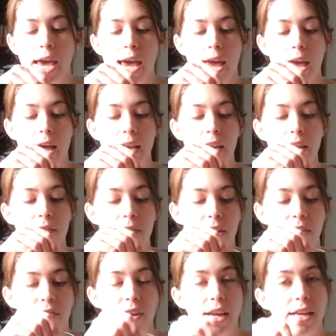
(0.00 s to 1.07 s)
and even
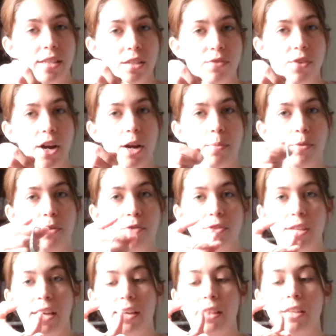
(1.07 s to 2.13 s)
if it is
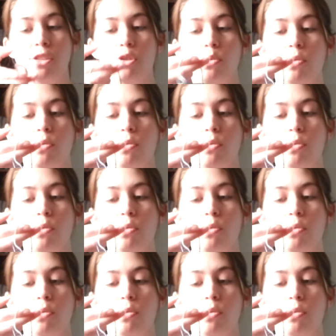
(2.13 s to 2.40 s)
fireproof like this,